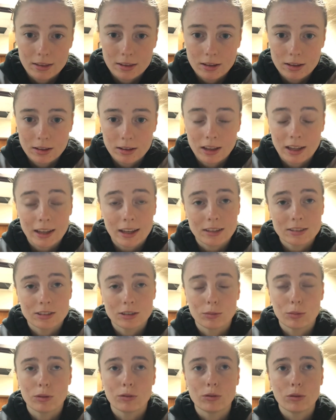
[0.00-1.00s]
Like I said
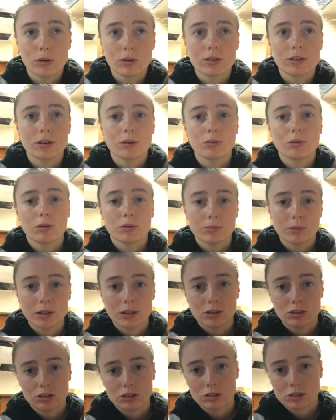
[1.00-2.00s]
before, there will be
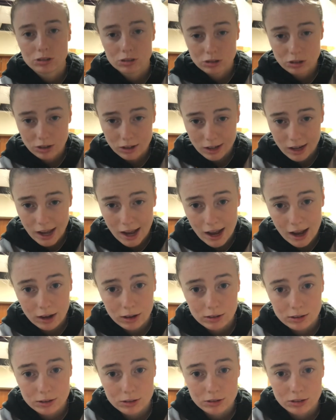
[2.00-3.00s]
instructions on how
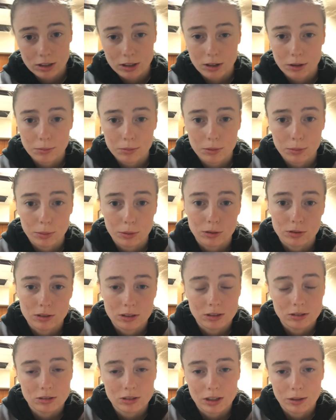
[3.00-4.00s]
to set up the
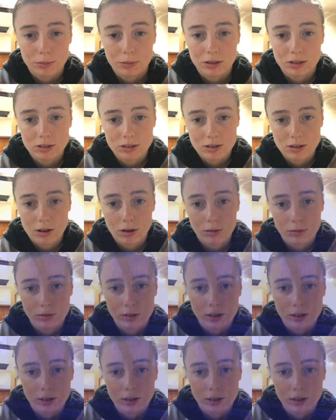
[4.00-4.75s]
protein skimmer itself.